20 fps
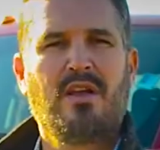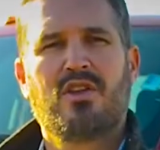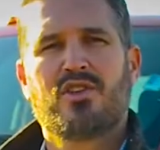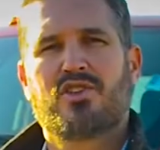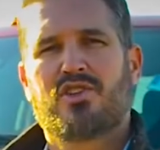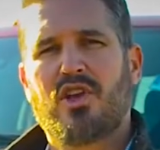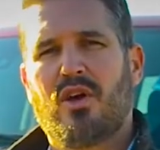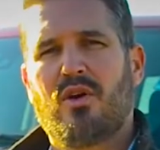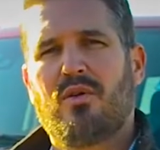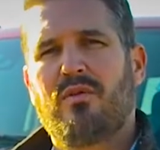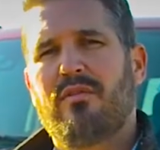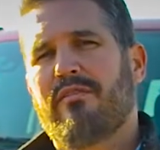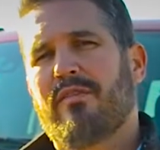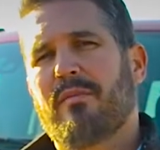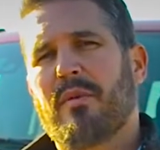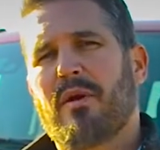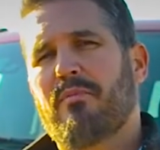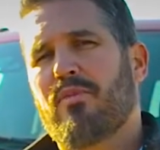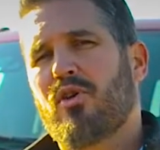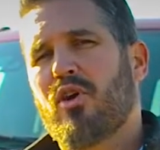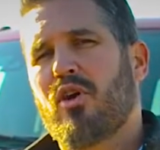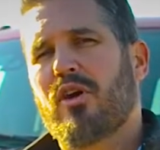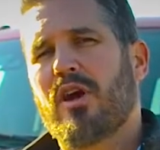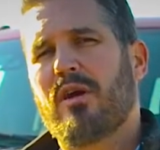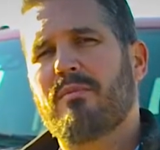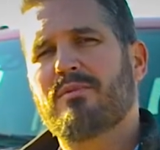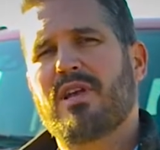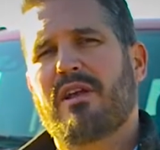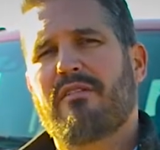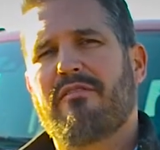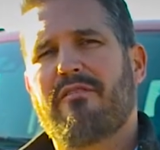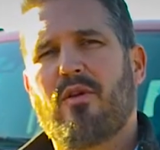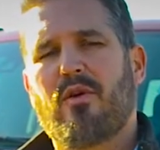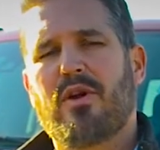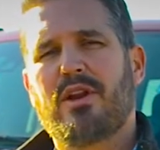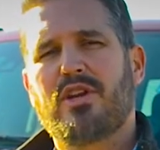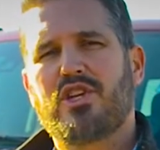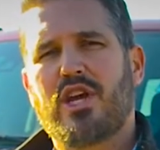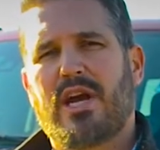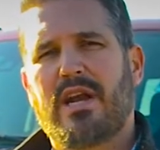So, from our programs like
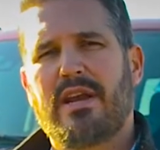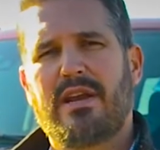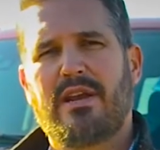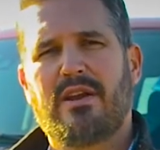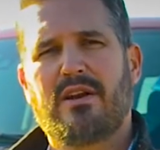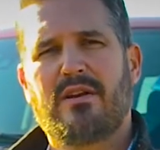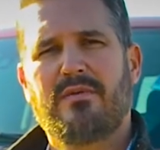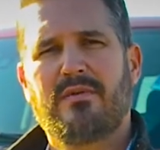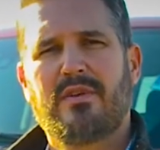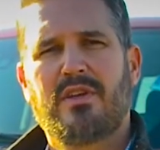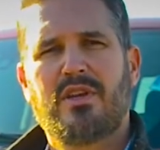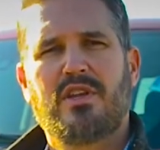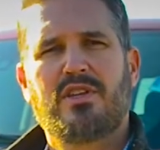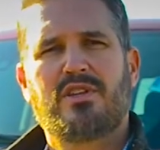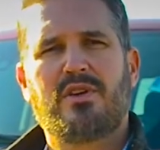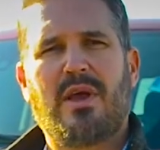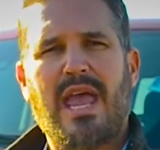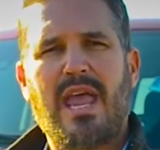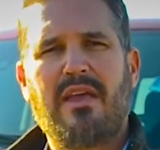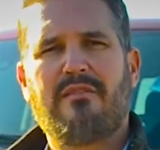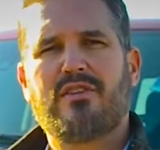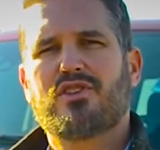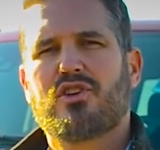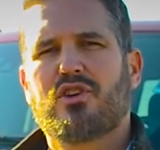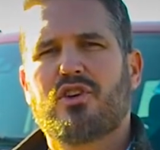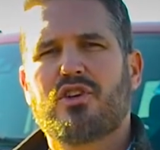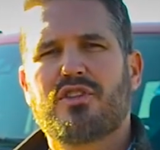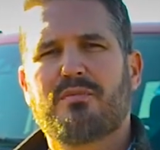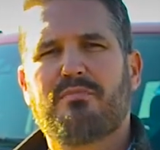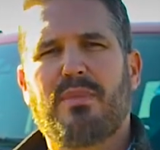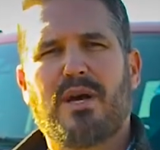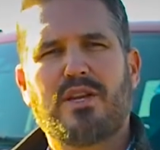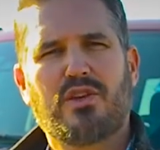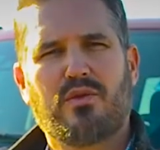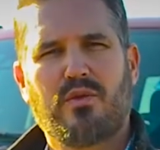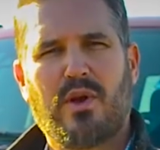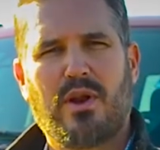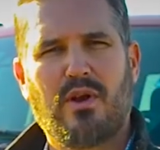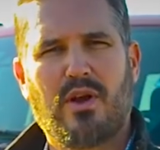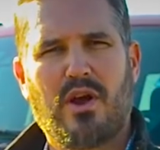Ford and John Deere, to Avis Hertz
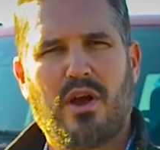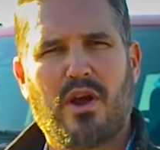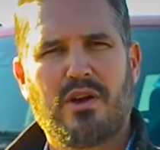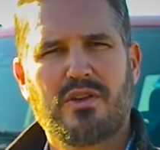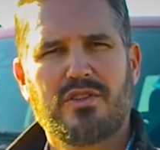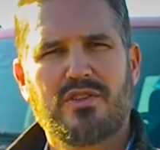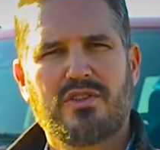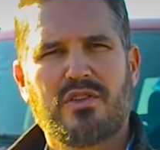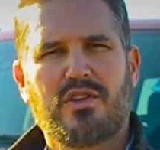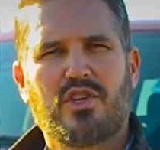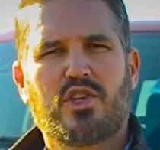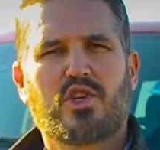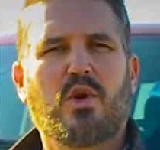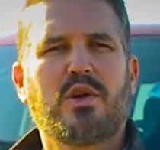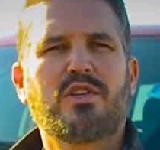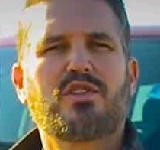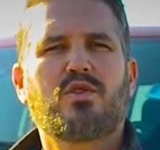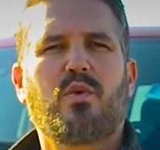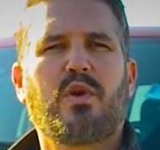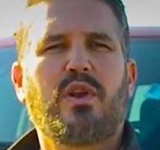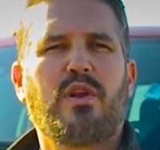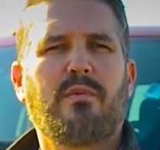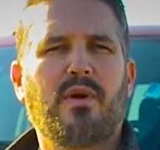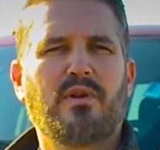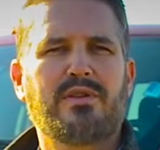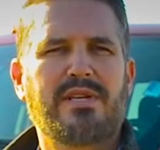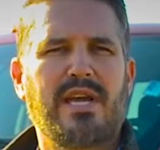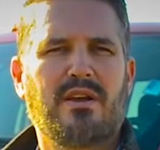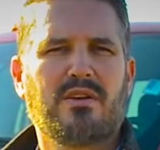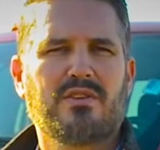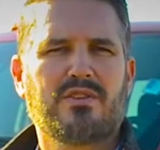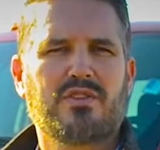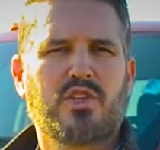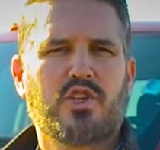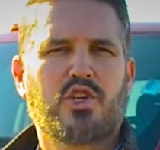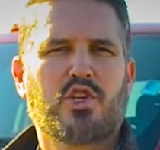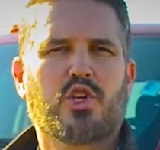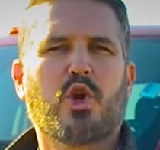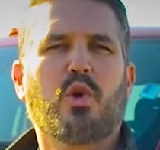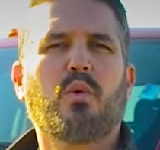Budget Rental Cars, Choice and Wyndham Hotels,
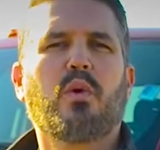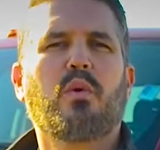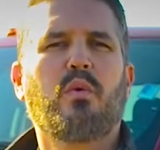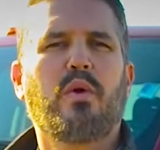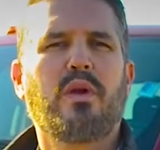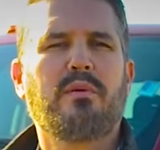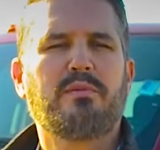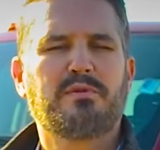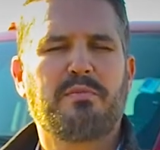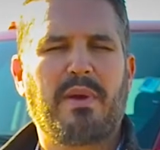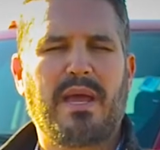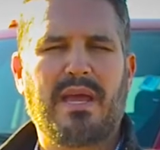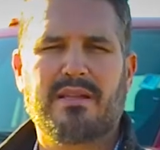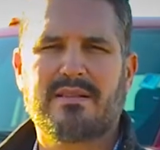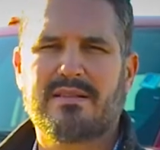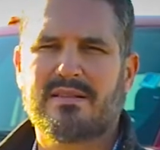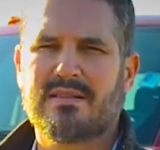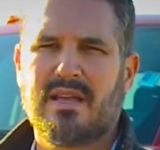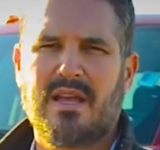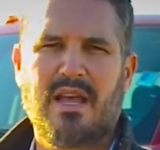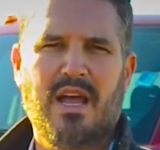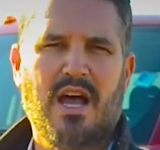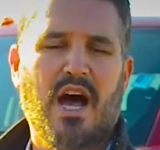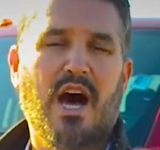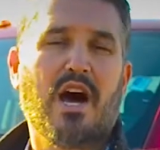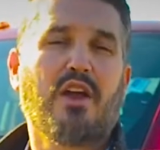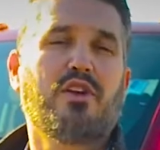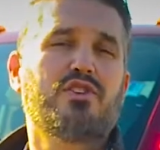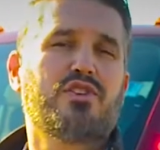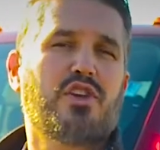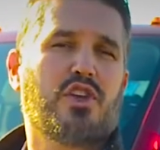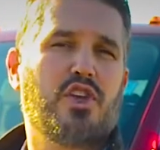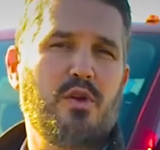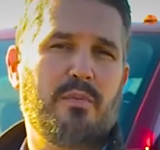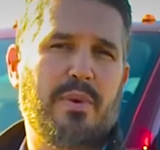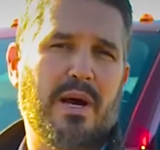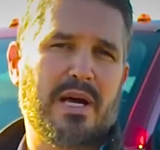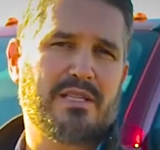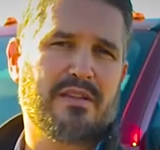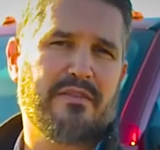Sherwin-Williams Paints, hundreds of
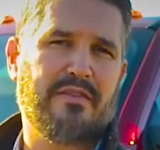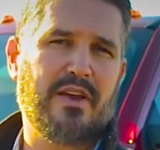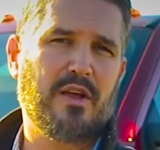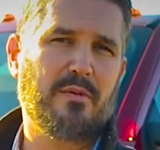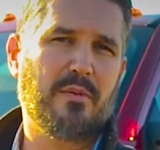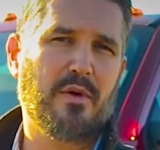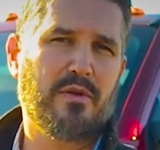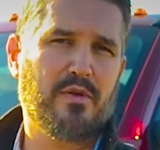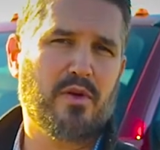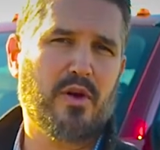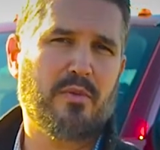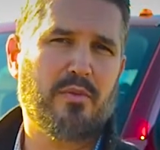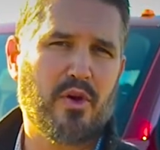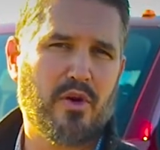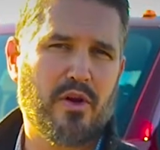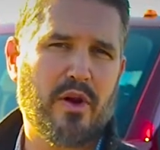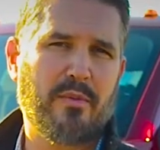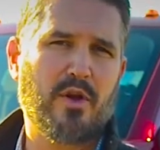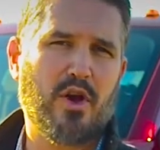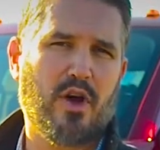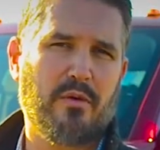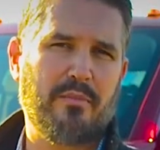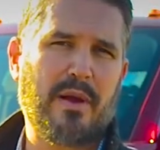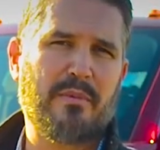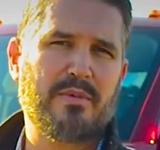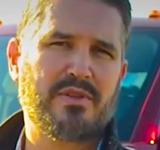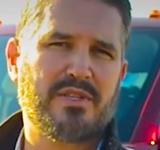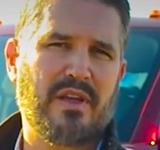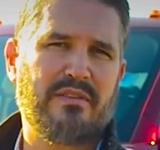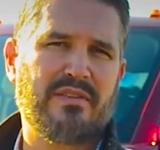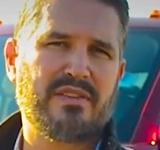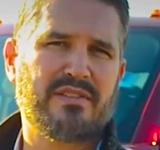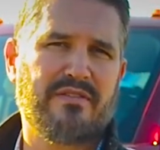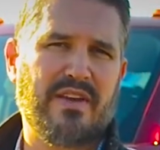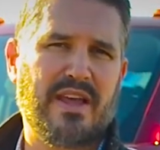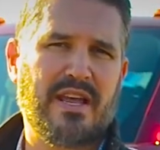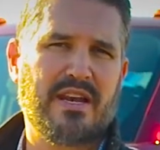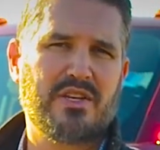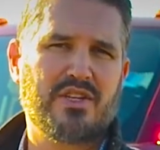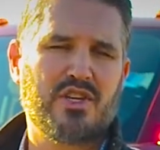coupons available through our program called Member Savings
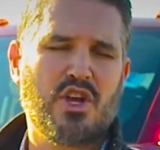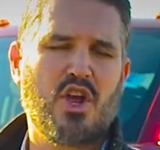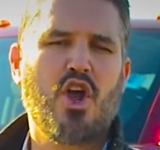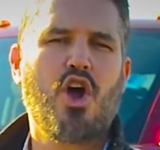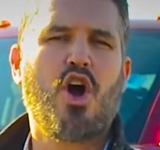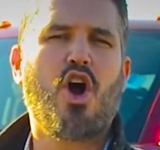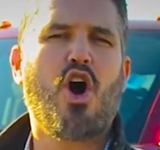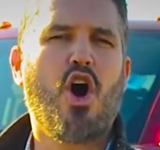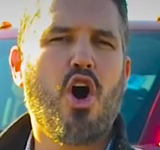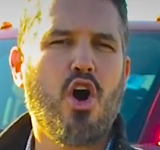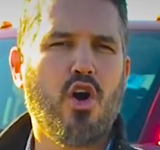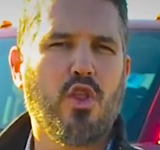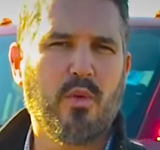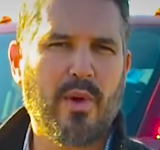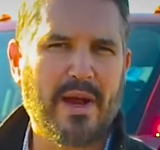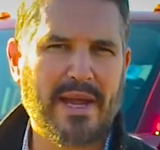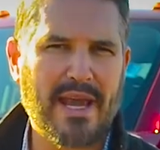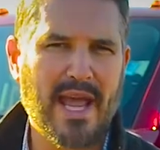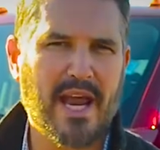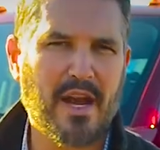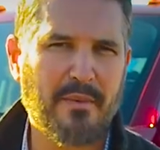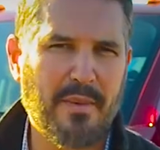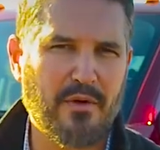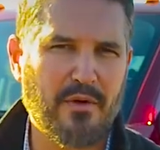Advantage, all the way down to